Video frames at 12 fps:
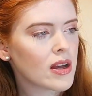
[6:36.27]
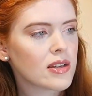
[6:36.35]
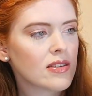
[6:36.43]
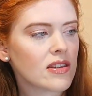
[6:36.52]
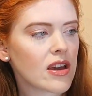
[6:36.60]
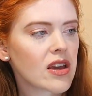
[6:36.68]

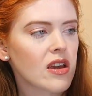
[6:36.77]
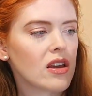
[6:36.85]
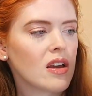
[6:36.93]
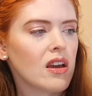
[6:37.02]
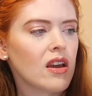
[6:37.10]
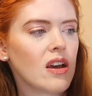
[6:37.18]
So
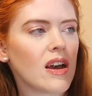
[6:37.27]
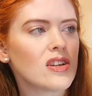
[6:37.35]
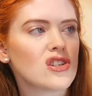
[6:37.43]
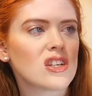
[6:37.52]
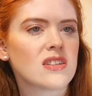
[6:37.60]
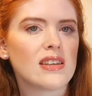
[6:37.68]
as
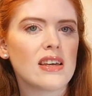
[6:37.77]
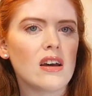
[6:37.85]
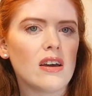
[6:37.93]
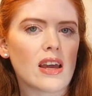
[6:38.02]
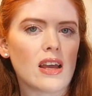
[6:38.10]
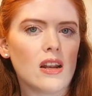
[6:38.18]
you can see,
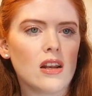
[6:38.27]
I get